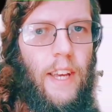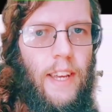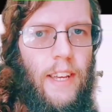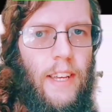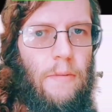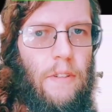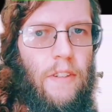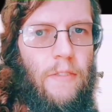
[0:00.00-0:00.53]
and
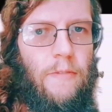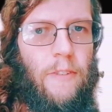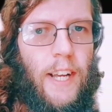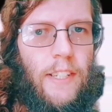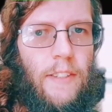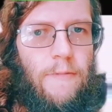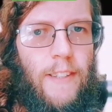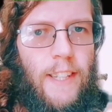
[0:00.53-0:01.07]
were
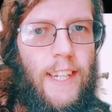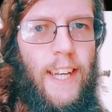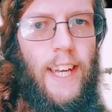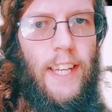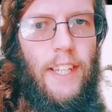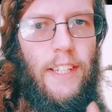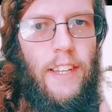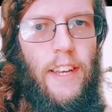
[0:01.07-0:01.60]
effectively
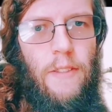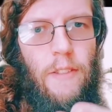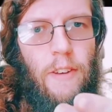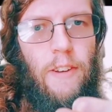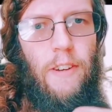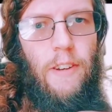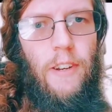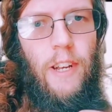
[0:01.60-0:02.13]
another